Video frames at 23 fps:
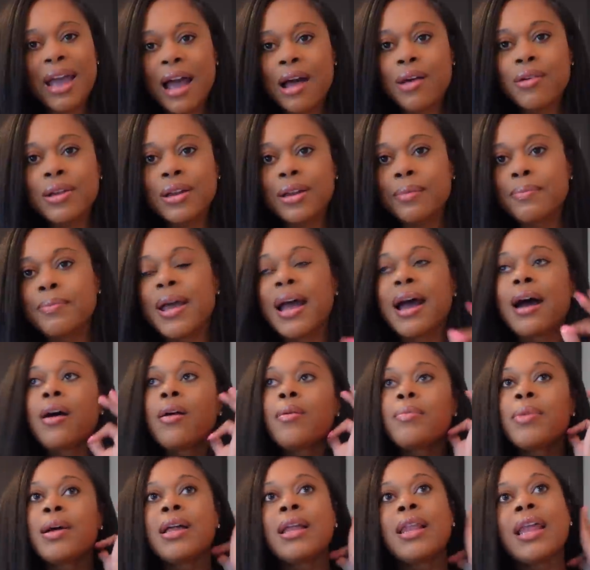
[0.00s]
out and
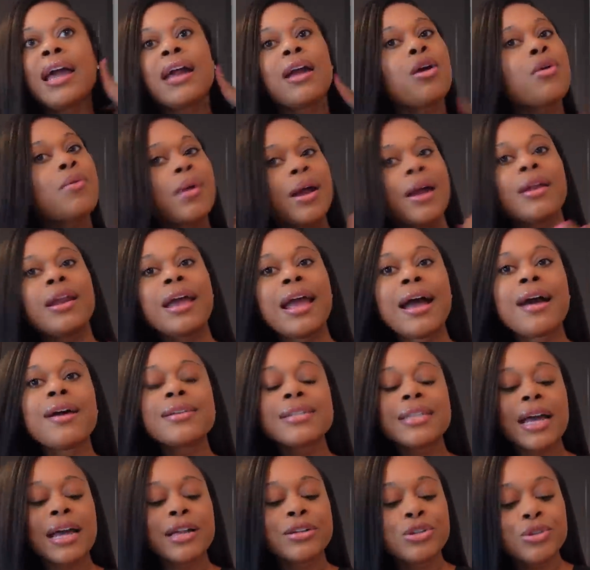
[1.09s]
about. But like around the
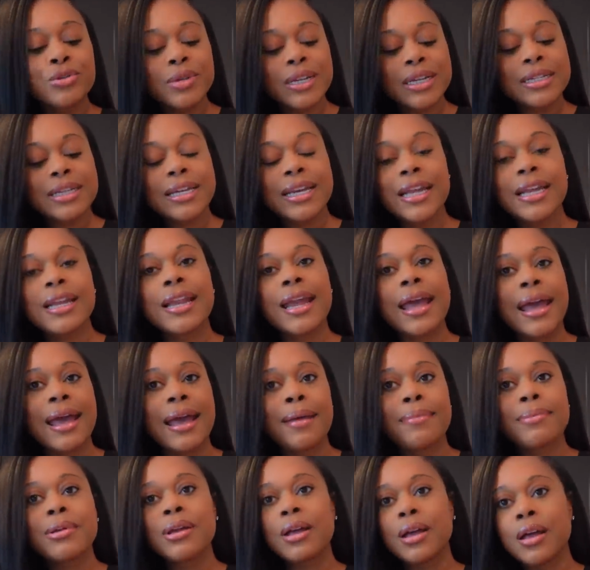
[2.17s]
house, I do need to get in the
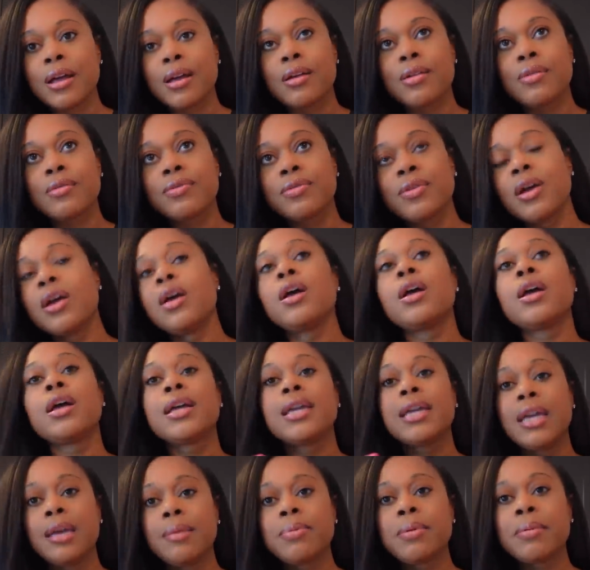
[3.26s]
habit of
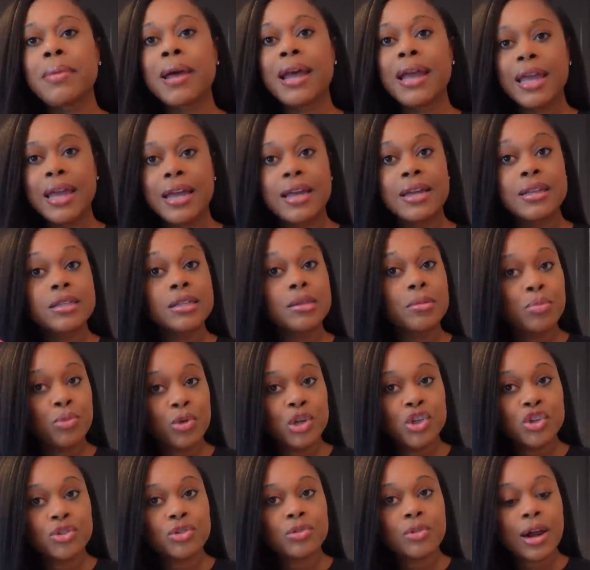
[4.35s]
keeping my hands
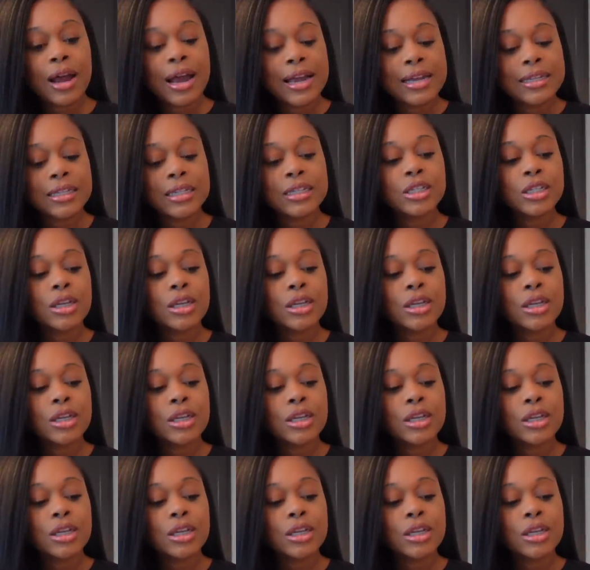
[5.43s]
moisturized.